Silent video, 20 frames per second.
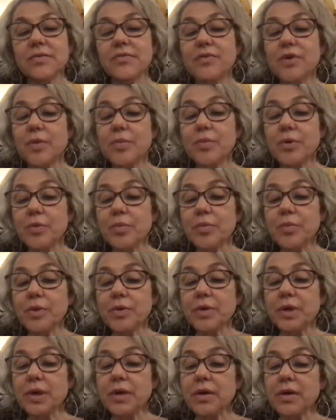From
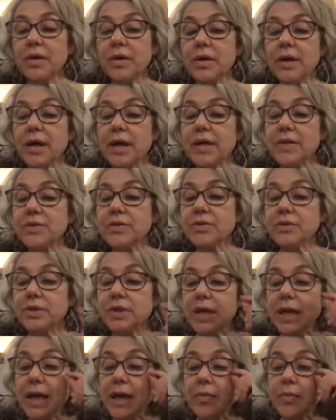Bermuda,
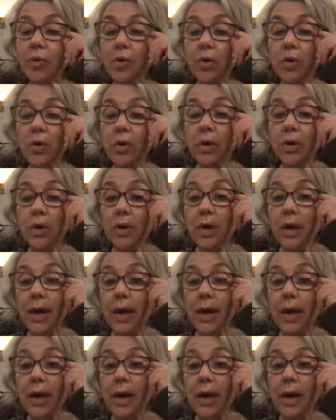answered the Admiral.